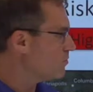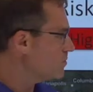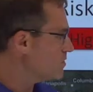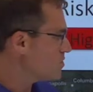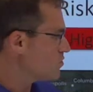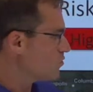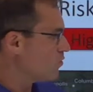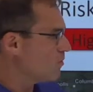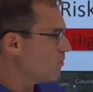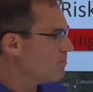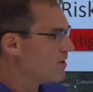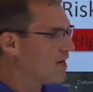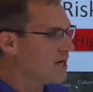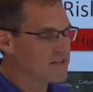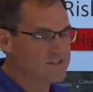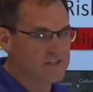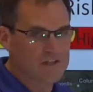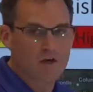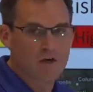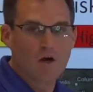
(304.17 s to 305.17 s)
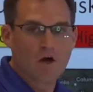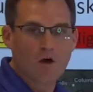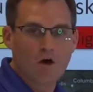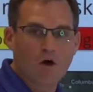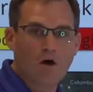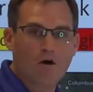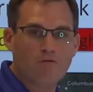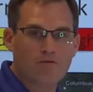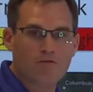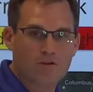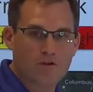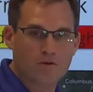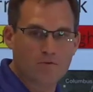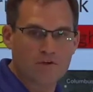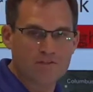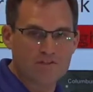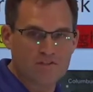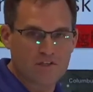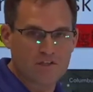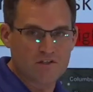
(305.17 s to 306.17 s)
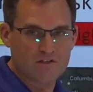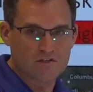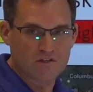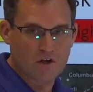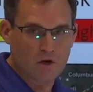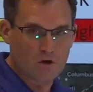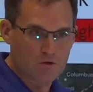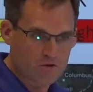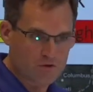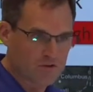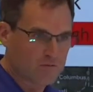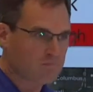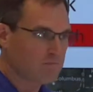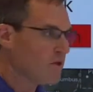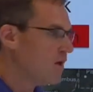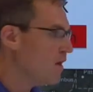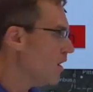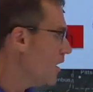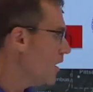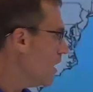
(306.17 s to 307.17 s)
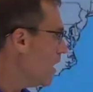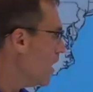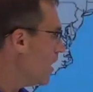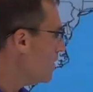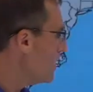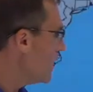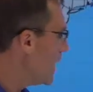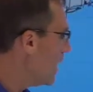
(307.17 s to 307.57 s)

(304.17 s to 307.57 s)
from a storm passing off the U.S. East Coast. Uh,